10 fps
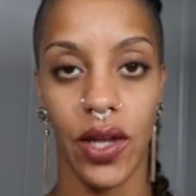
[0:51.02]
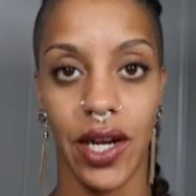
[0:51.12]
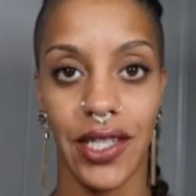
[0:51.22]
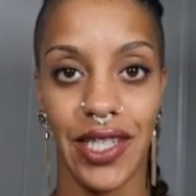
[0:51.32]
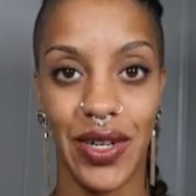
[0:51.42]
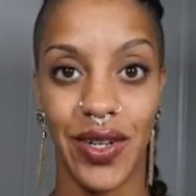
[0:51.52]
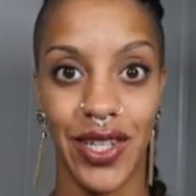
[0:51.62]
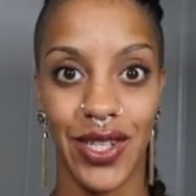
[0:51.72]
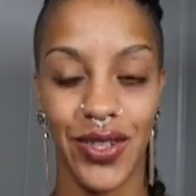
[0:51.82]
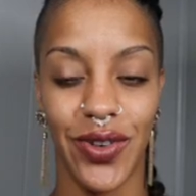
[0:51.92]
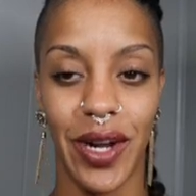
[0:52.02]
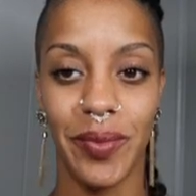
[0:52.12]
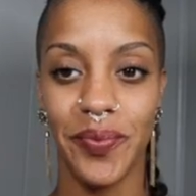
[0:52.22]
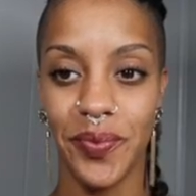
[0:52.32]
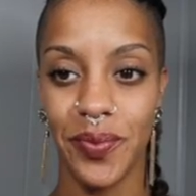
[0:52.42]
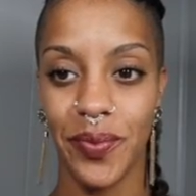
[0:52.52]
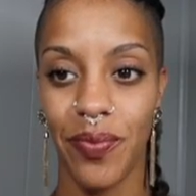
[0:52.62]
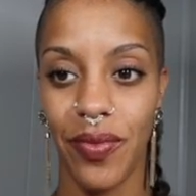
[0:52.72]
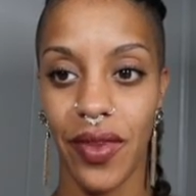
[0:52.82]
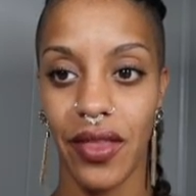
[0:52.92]
that I seen on Instagram.
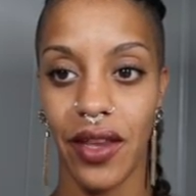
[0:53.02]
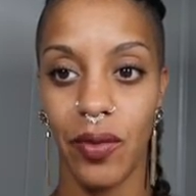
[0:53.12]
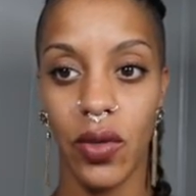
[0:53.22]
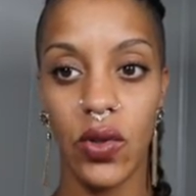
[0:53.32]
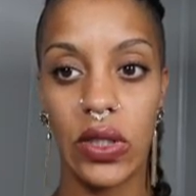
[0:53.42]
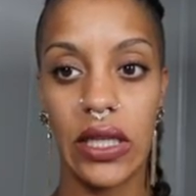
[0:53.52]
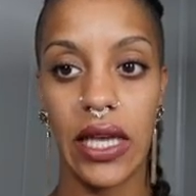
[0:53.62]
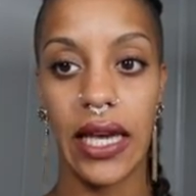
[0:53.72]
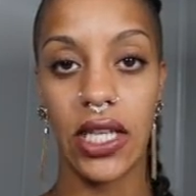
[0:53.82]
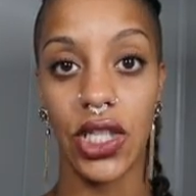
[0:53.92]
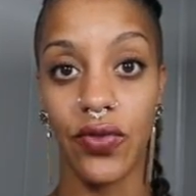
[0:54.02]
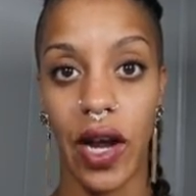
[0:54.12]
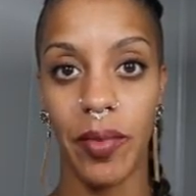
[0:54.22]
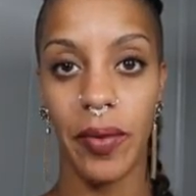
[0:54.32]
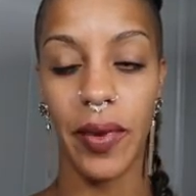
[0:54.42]
Now I'm using a ceramic